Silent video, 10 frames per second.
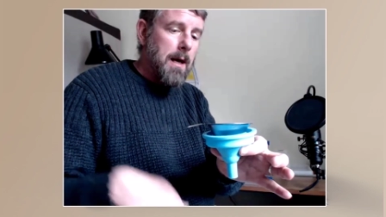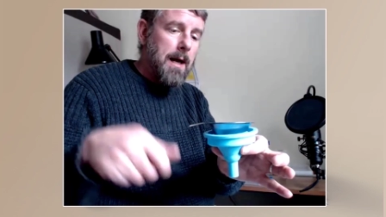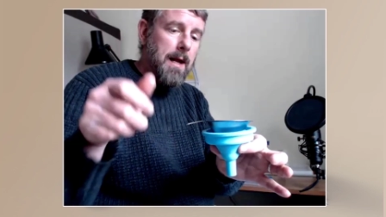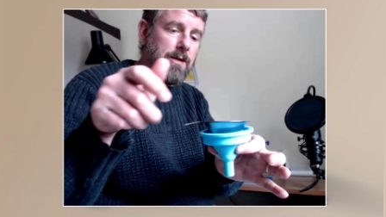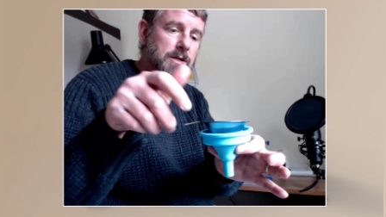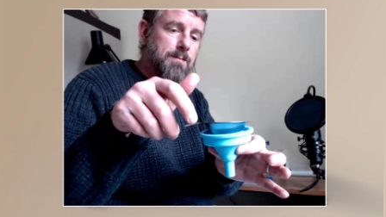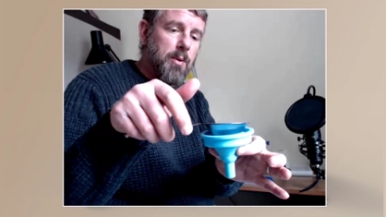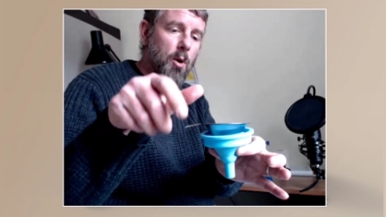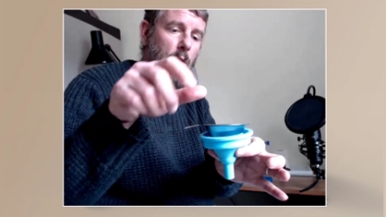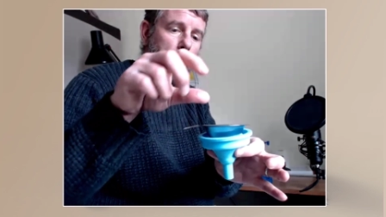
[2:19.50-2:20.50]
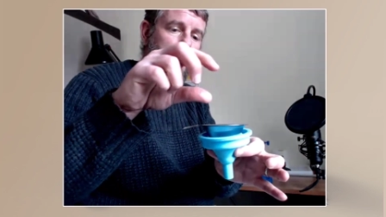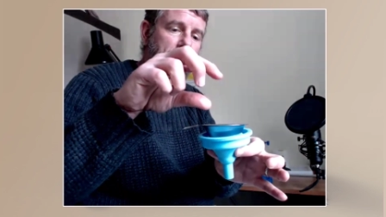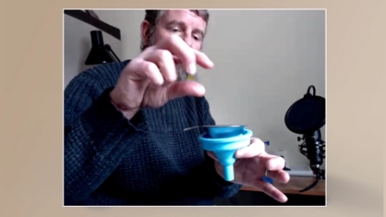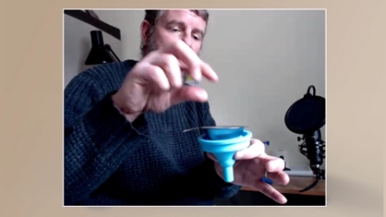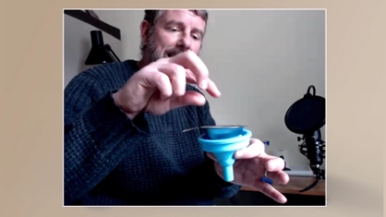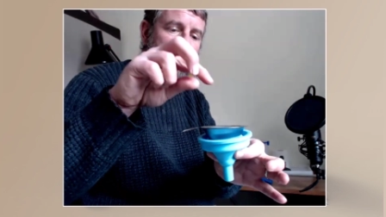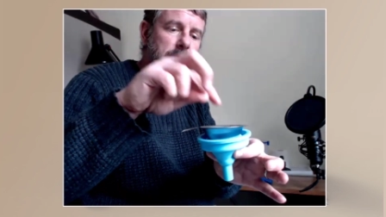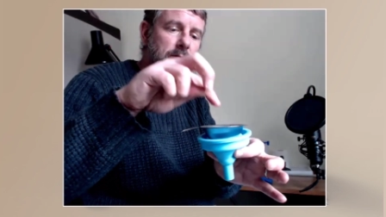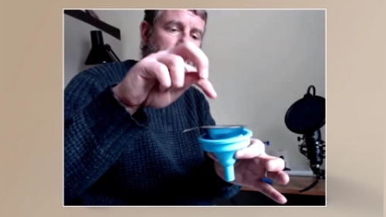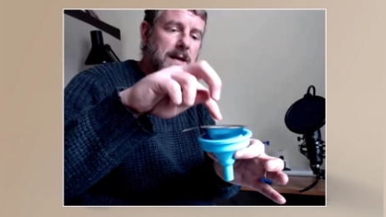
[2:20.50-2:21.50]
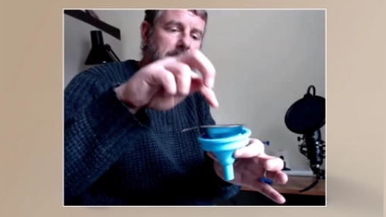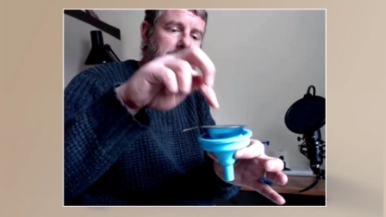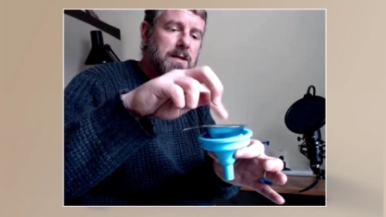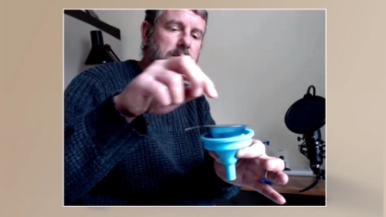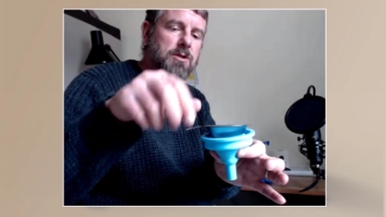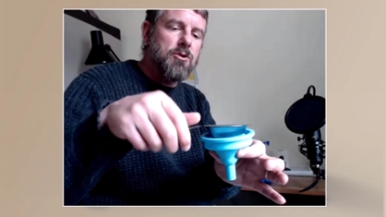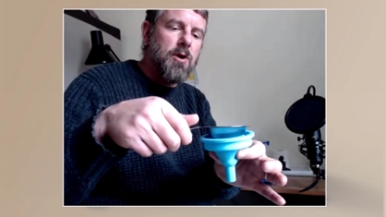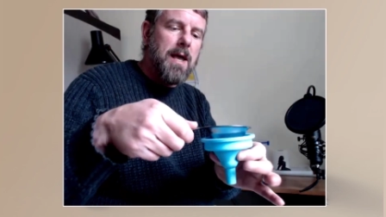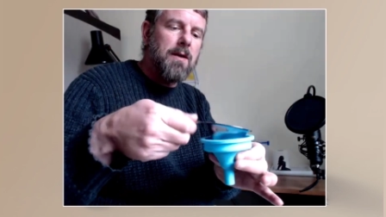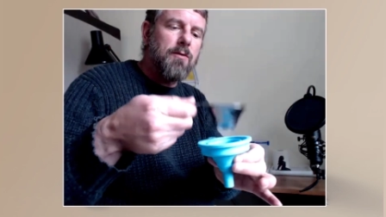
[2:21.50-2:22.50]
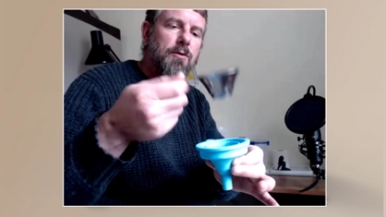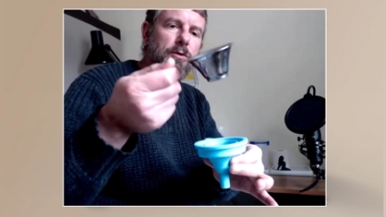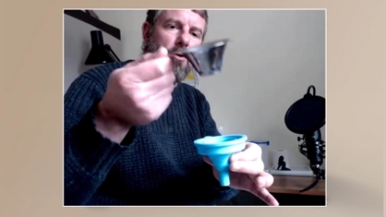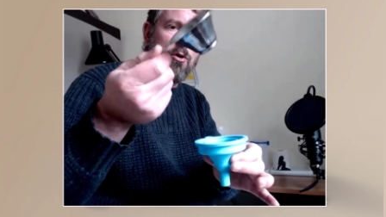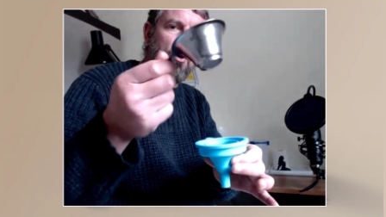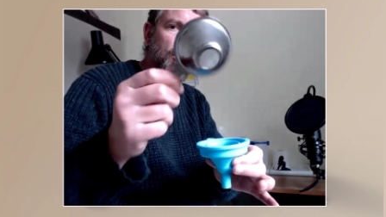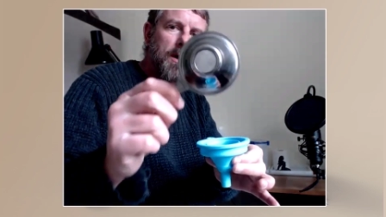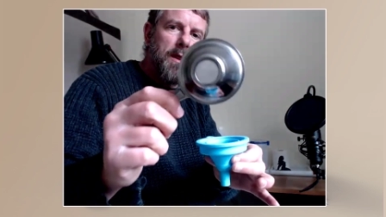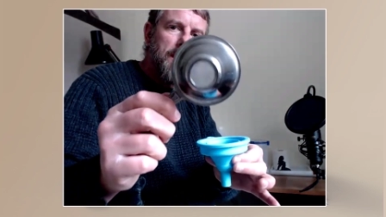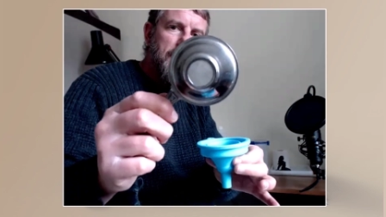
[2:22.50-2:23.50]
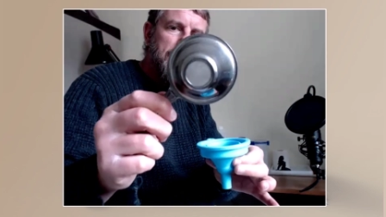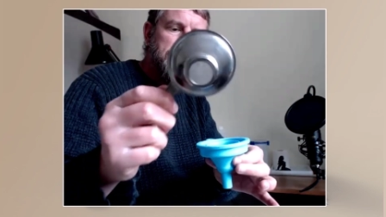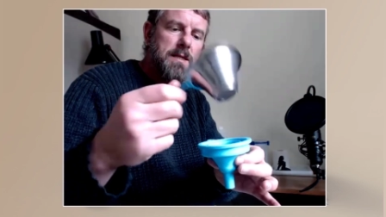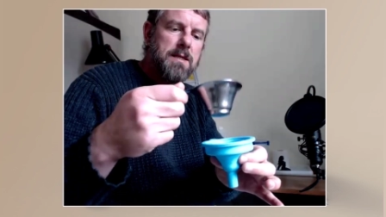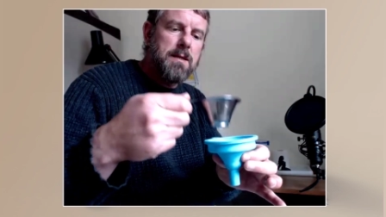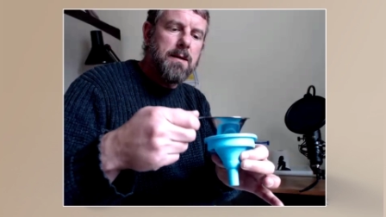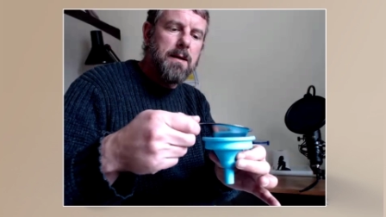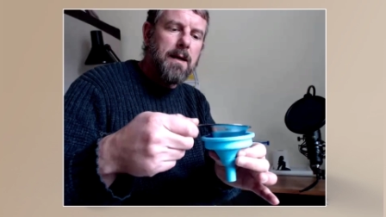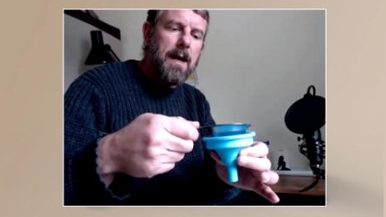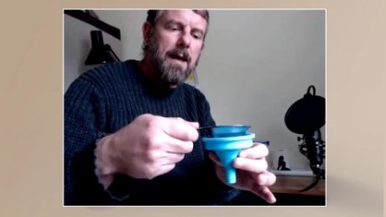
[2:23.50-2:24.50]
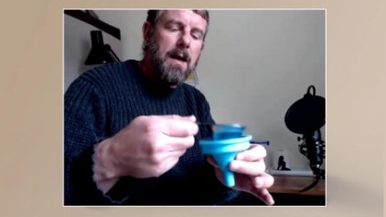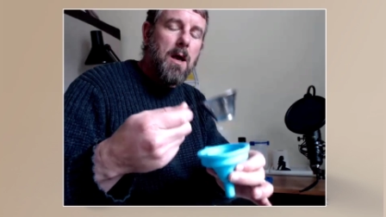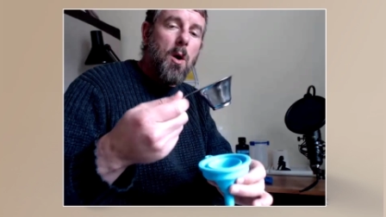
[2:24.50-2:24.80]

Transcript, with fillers: and then just pour my vat resin straight through this. Okay,